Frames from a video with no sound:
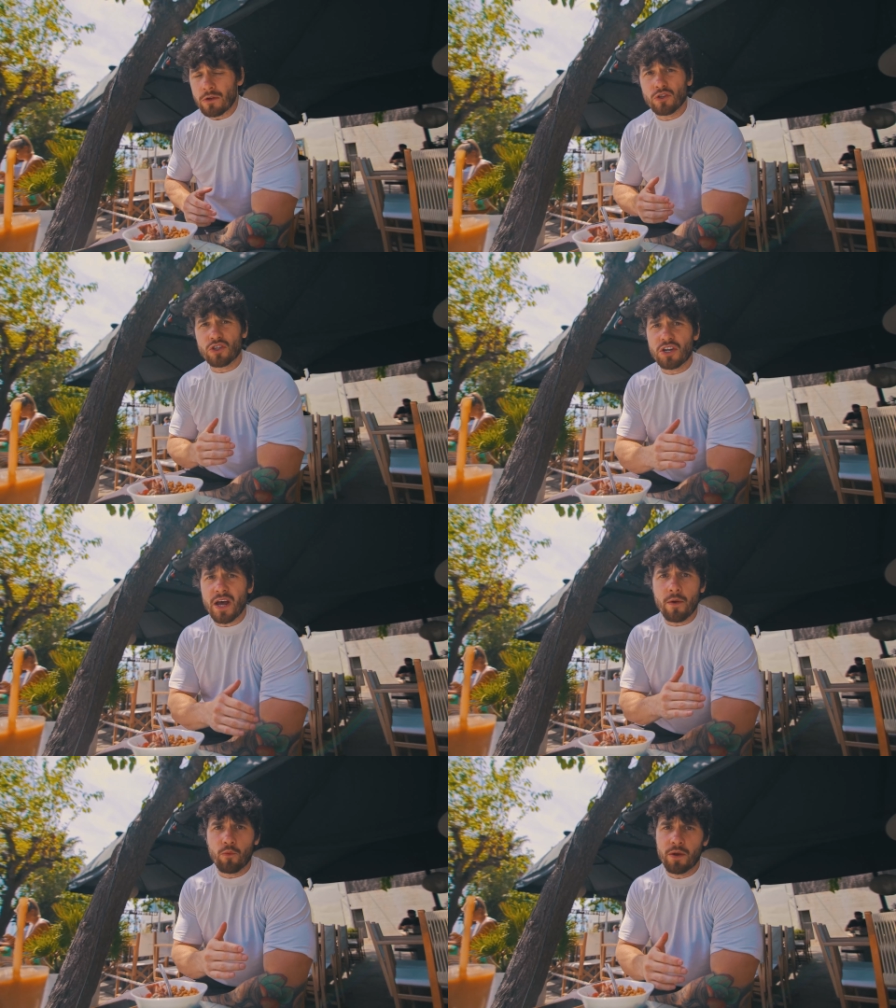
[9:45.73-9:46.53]
Just a
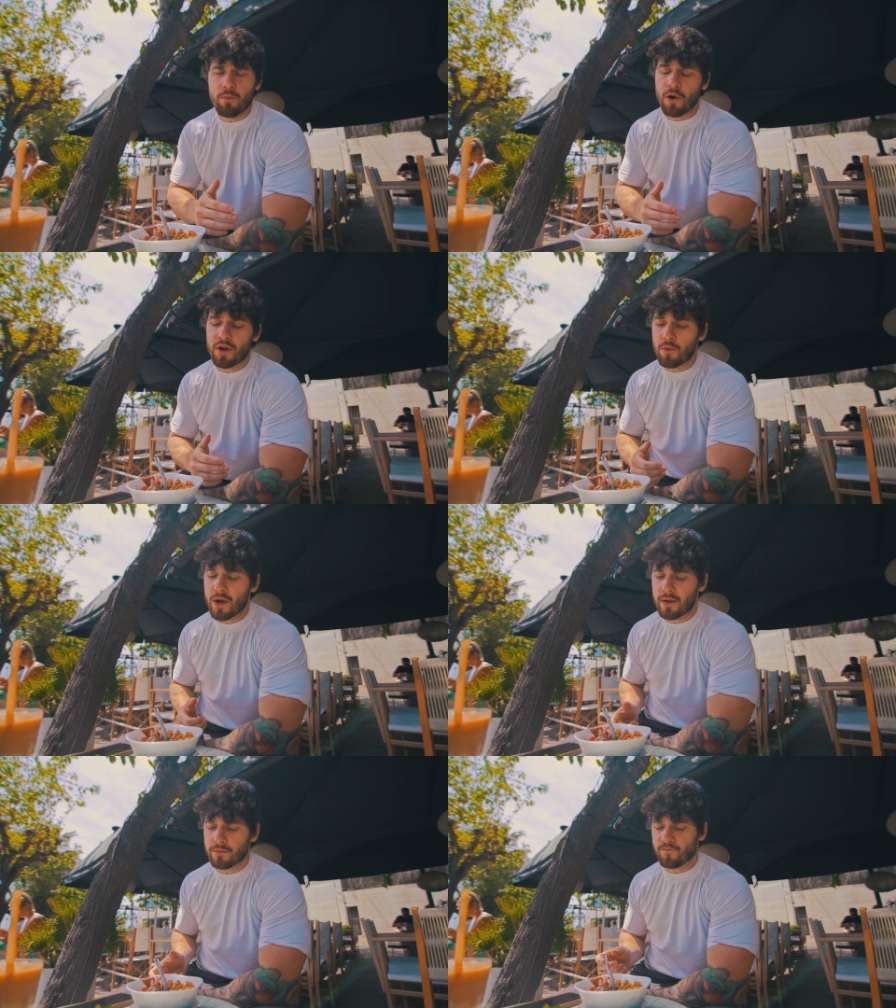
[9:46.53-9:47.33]
nine week body
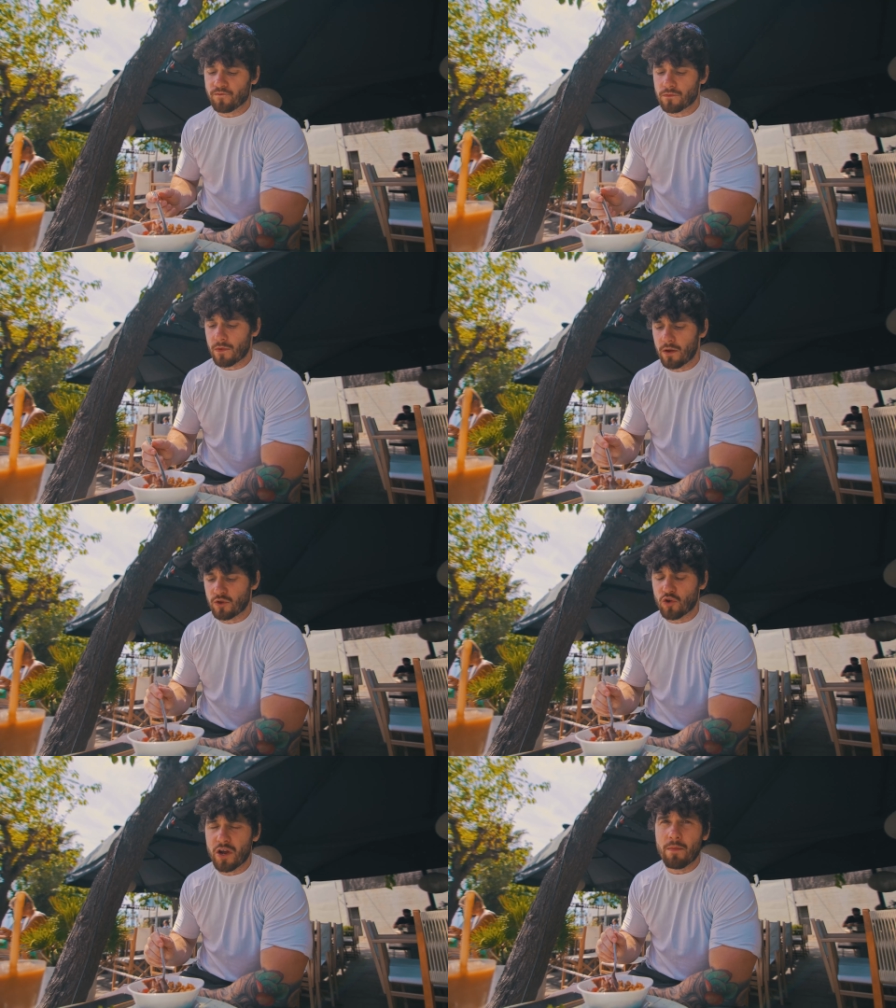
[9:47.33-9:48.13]
weight
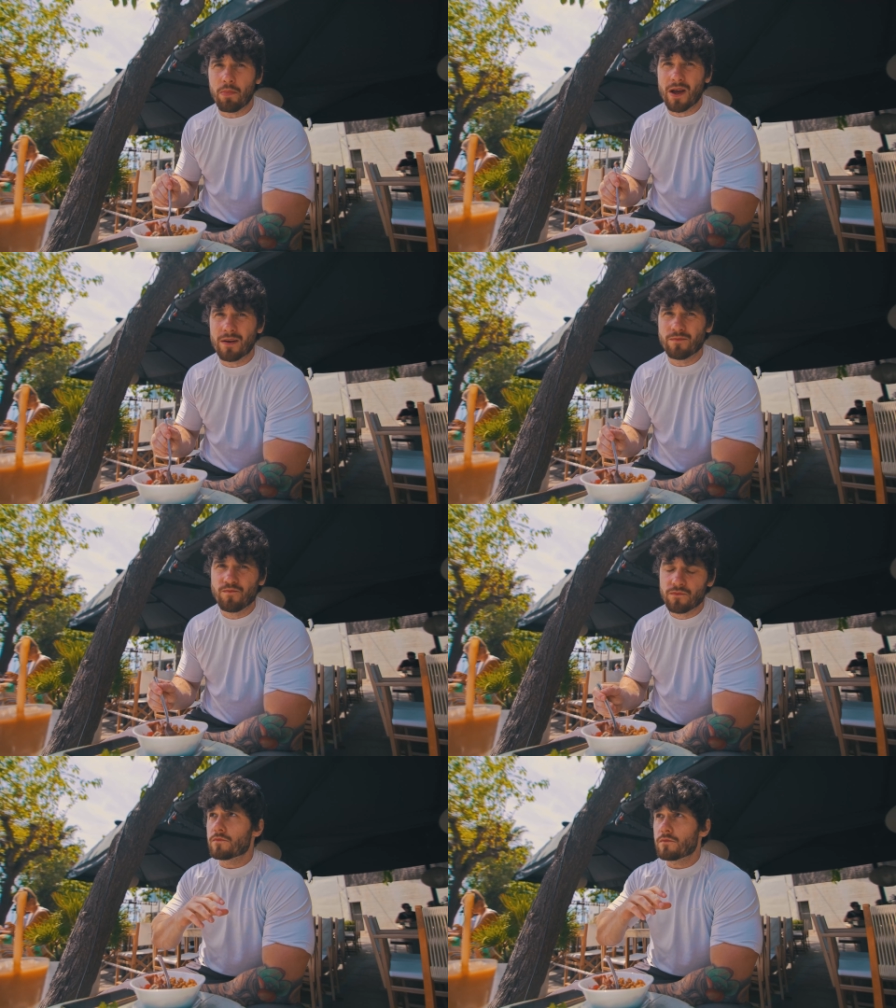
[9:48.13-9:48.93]
training plan.
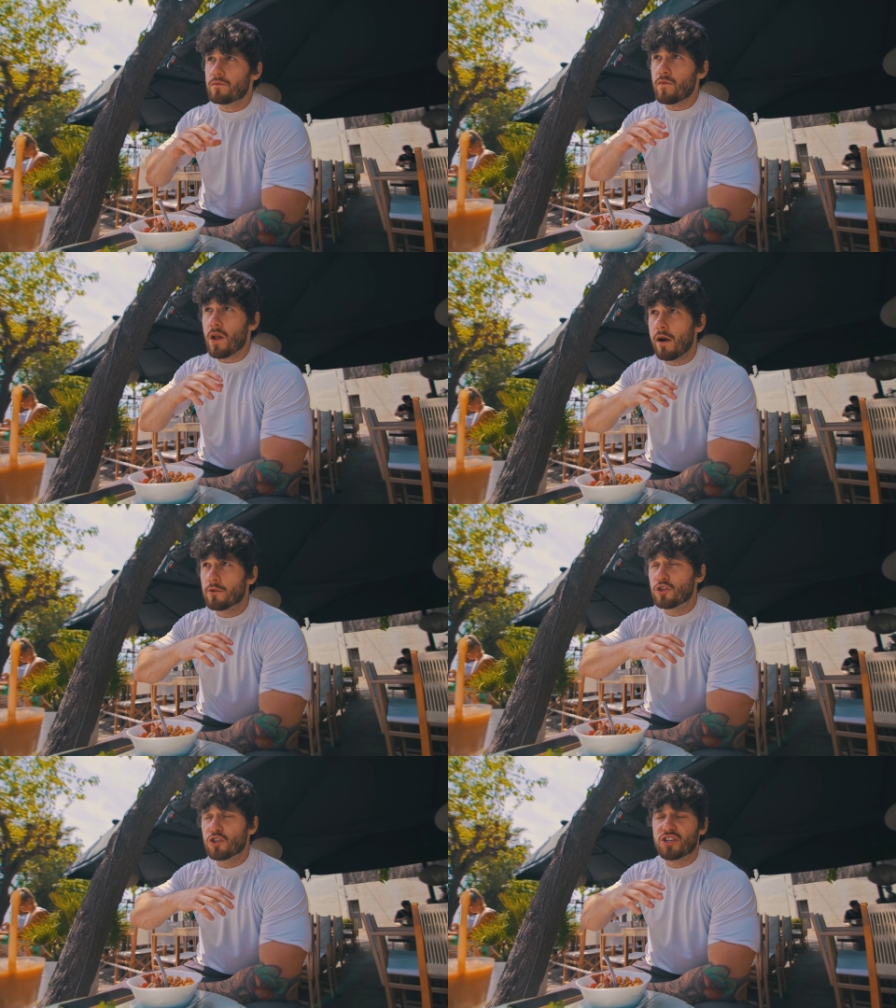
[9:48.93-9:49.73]

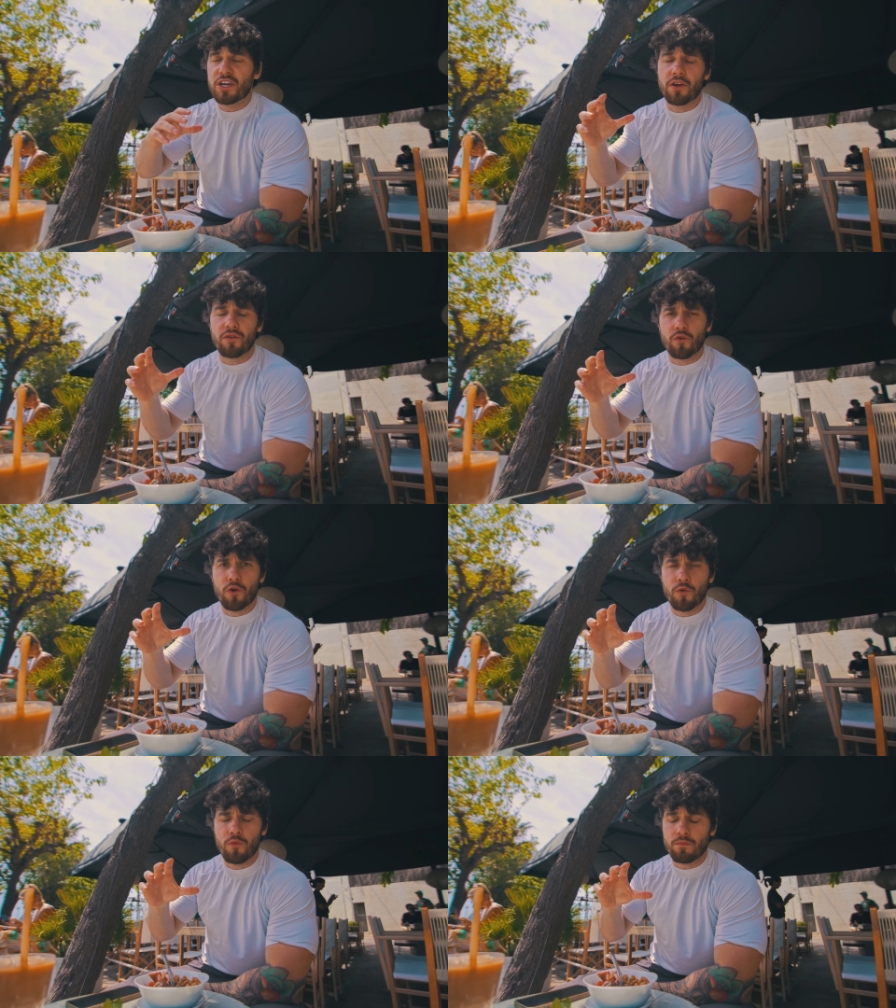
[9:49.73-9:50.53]
I'll just take you
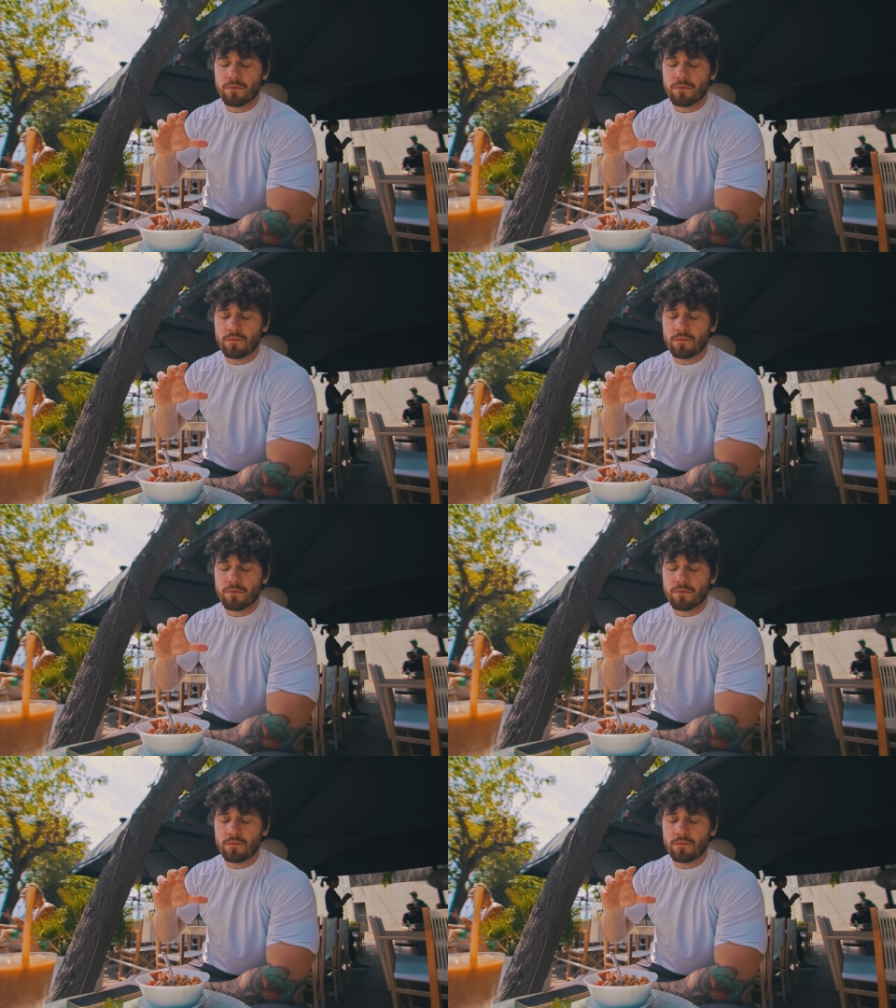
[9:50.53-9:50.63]
through